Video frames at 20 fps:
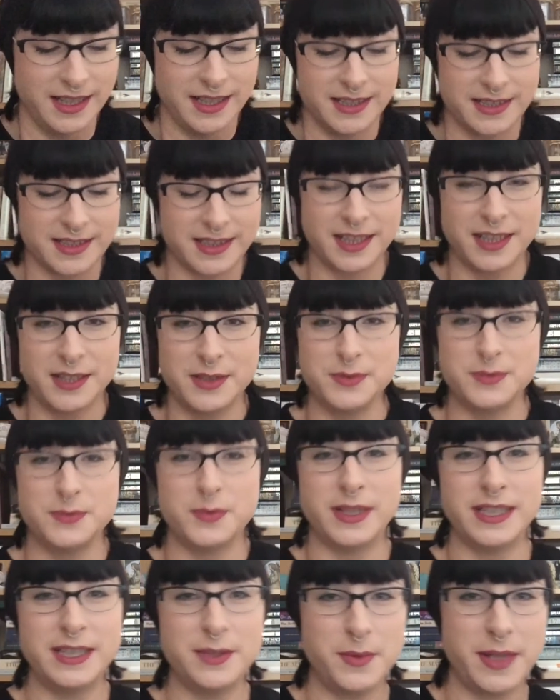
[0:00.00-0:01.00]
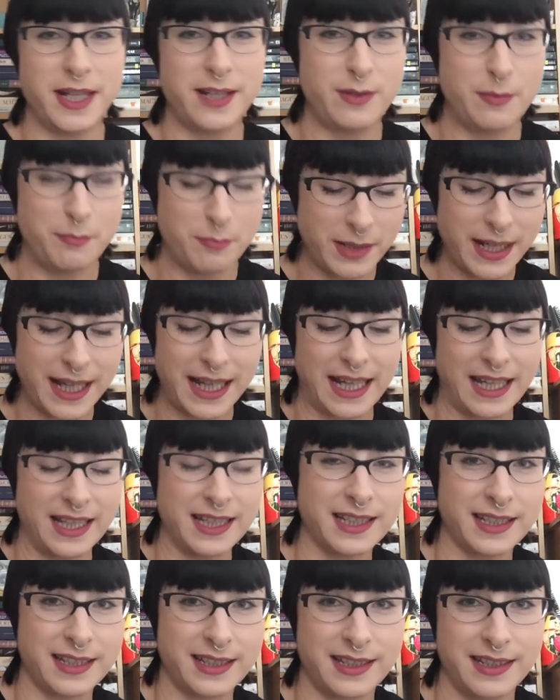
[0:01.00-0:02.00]
So when you're wearing
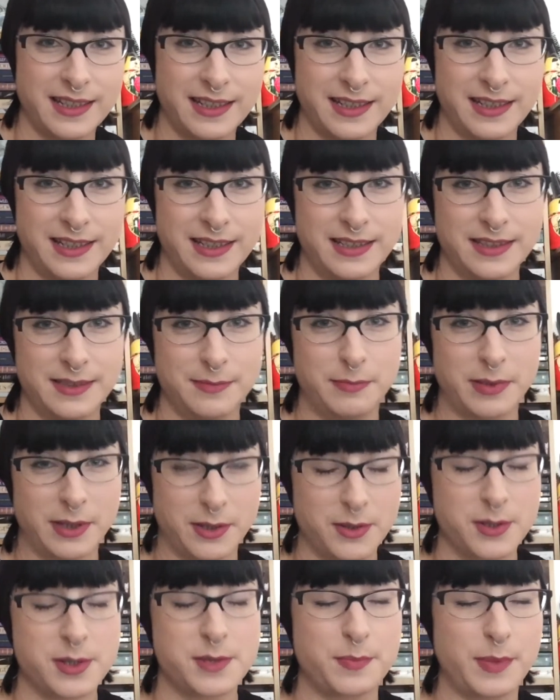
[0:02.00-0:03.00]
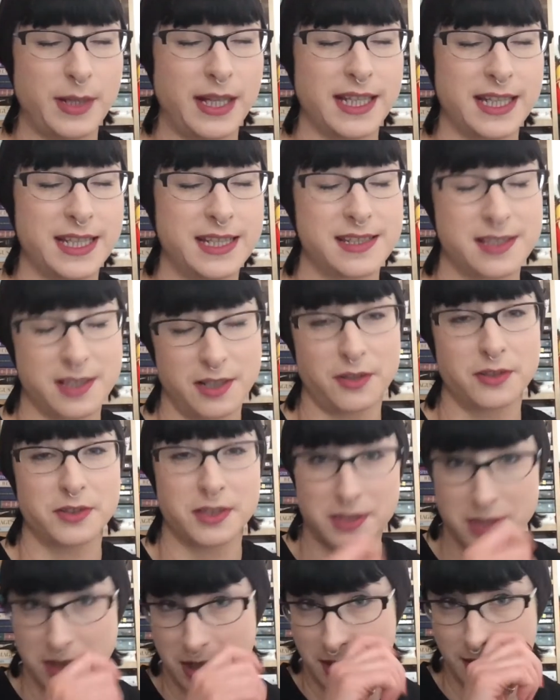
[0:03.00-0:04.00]
black, because black is like
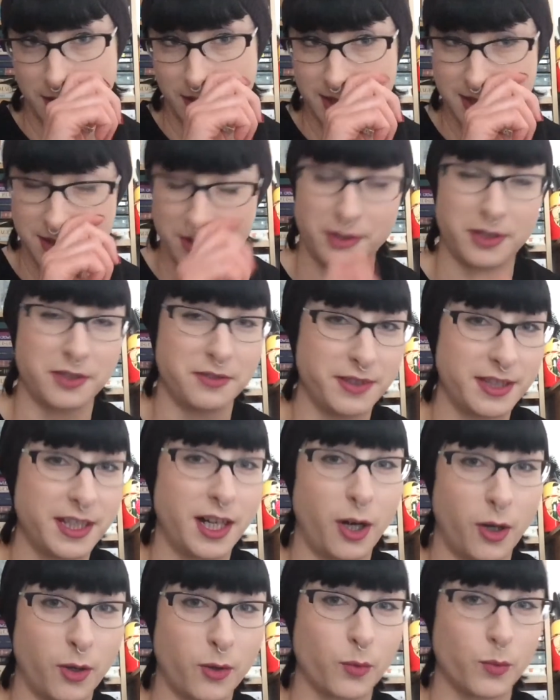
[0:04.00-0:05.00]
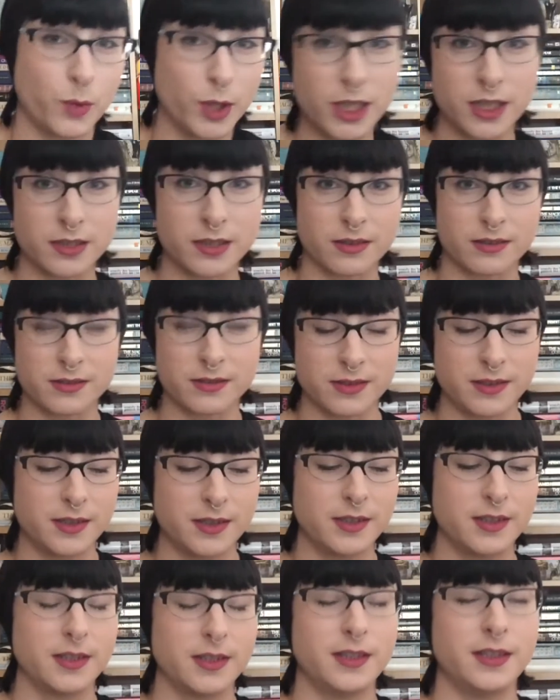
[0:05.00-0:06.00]
the darkest colour in the whole world
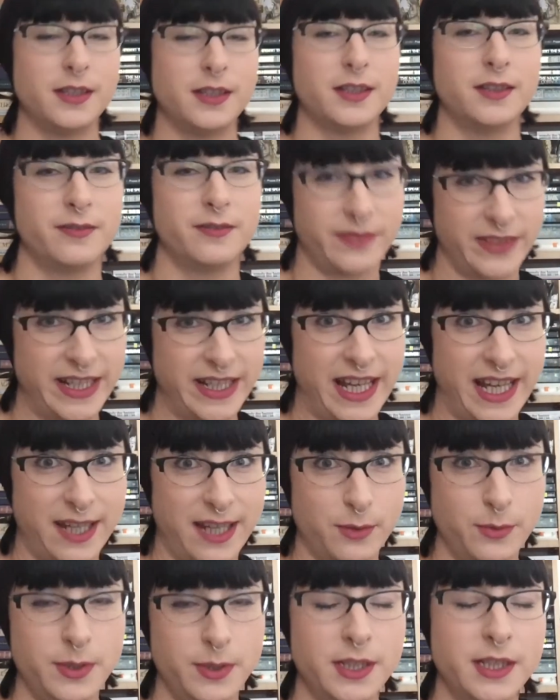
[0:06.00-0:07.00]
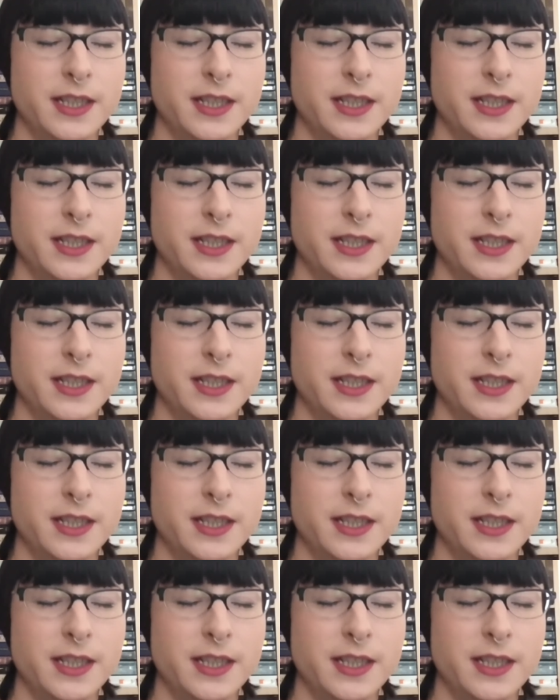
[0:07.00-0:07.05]
for now,